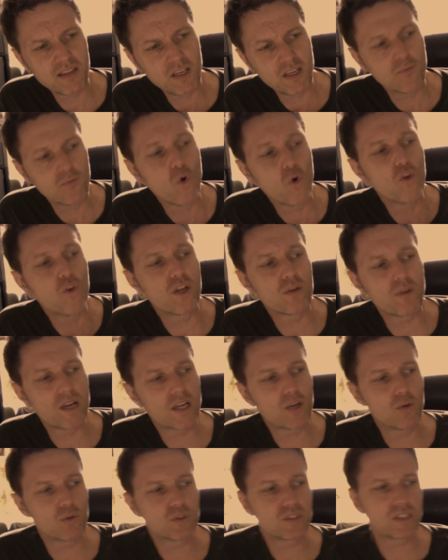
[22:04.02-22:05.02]
all their
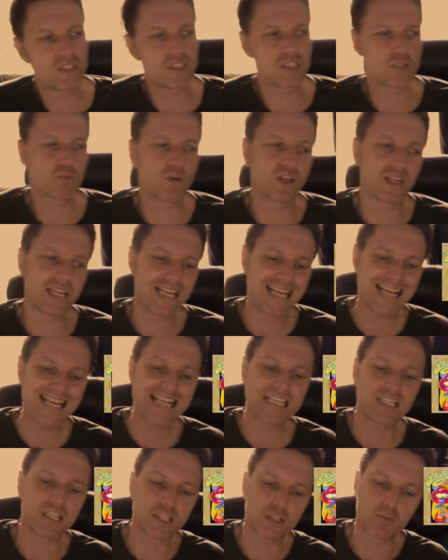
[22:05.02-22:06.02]
records, this is one of the
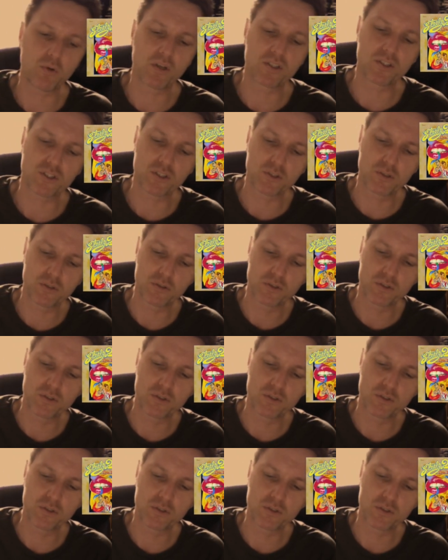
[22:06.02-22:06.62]
easiest ones to